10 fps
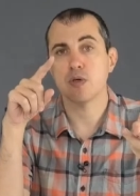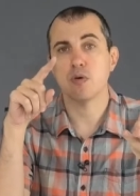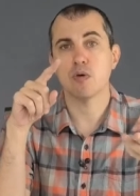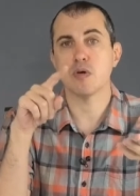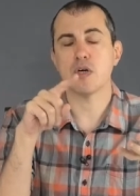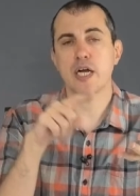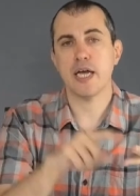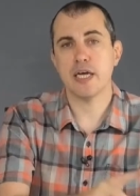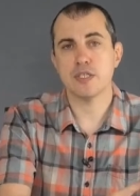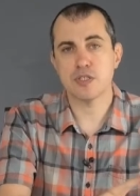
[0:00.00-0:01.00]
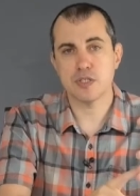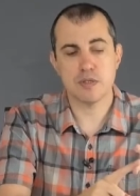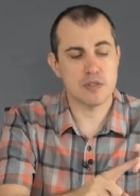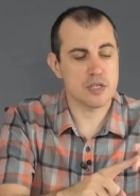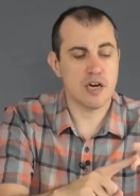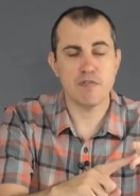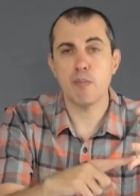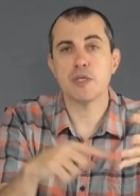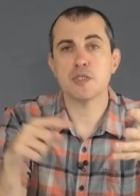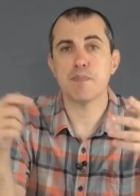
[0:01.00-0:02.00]
or it's the
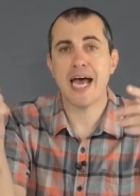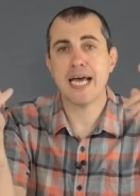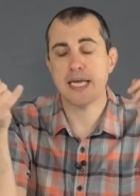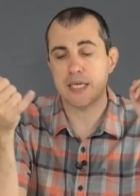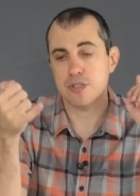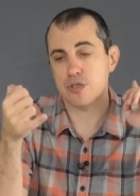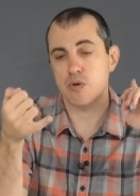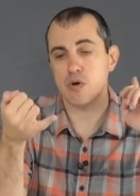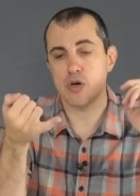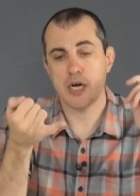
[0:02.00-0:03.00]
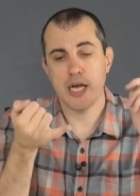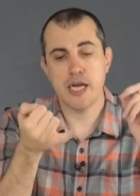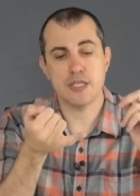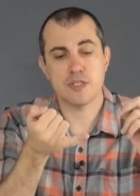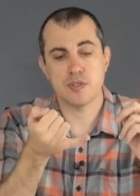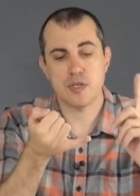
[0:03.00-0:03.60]
governments ban it, or it's